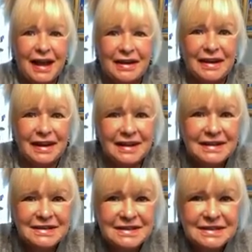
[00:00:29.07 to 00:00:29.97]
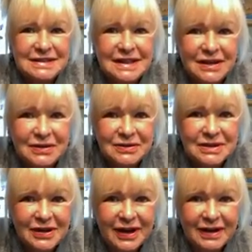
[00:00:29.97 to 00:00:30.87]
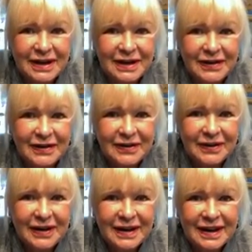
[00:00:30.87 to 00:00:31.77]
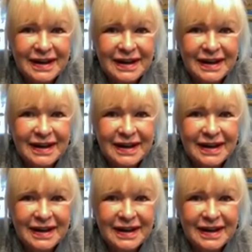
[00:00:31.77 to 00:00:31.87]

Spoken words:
And let's just see who's on here.